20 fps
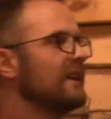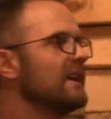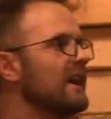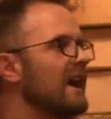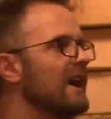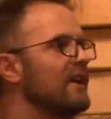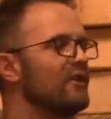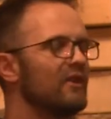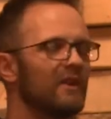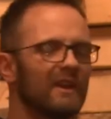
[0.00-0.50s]

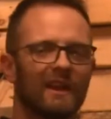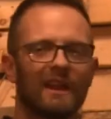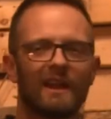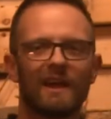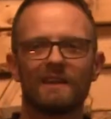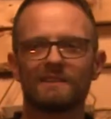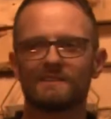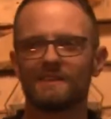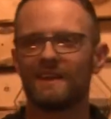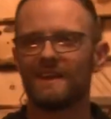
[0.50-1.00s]
I
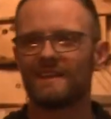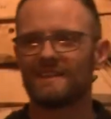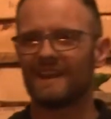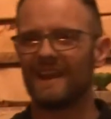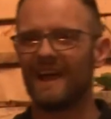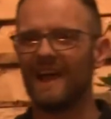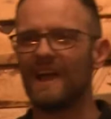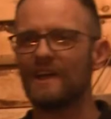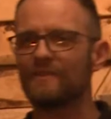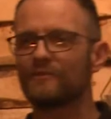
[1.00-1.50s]
realize that
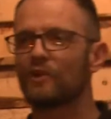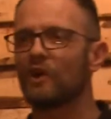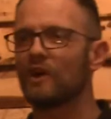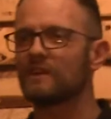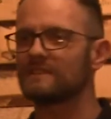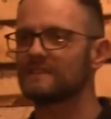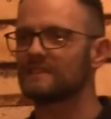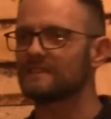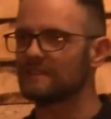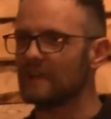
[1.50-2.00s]
I've got
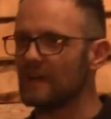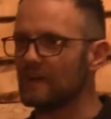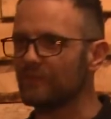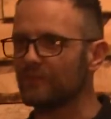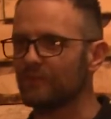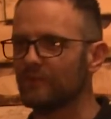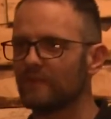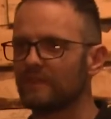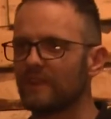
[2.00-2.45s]
stuff